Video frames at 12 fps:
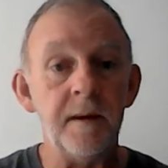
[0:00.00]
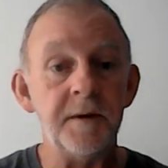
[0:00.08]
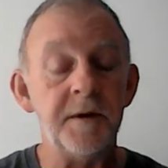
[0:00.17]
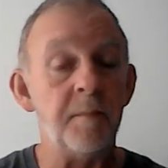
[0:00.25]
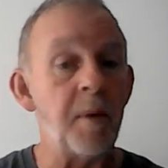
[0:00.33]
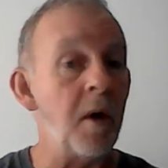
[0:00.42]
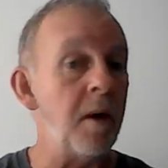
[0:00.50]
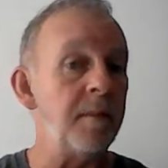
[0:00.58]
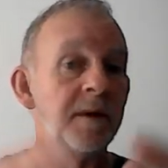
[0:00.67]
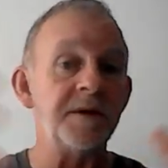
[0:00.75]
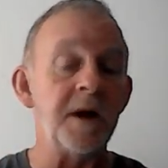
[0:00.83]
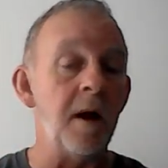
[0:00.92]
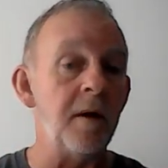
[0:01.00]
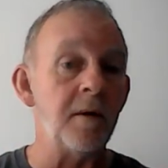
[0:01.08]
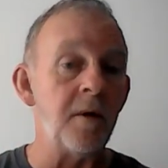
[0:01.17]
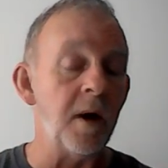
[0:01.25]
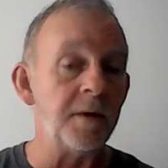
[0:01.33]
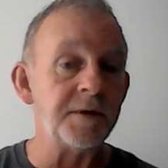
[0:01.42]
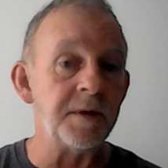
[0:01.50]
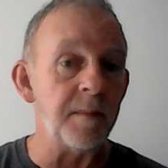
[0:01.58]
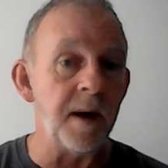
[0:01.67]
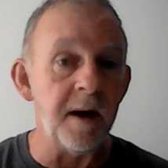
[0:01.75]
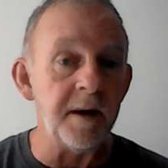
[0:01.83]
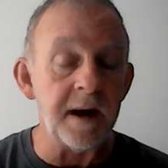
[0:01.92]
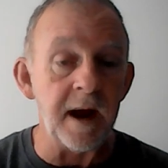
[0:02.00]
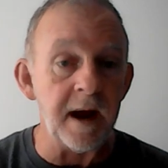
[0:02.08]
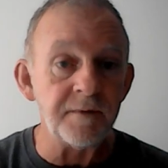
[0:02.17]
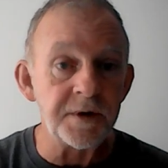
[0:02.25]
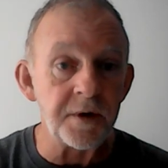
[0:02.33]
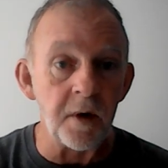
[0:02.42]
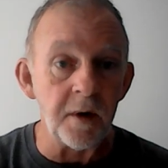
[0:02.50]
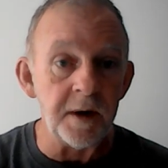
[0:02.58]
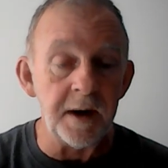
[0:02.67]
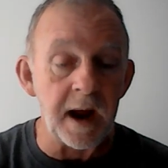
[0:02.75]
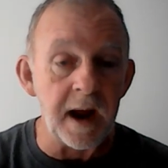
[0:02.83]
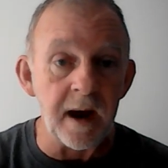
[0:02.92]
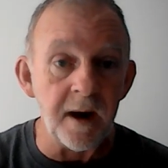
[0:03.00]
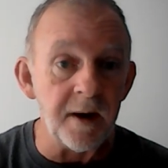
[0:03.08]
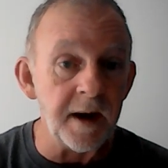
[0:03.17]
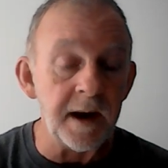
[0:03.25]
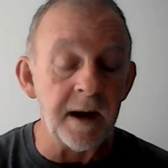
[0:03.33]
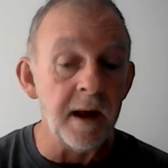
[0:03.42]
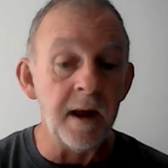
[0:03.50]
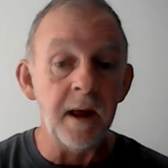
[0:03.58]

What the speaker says: departments all across America have started hiring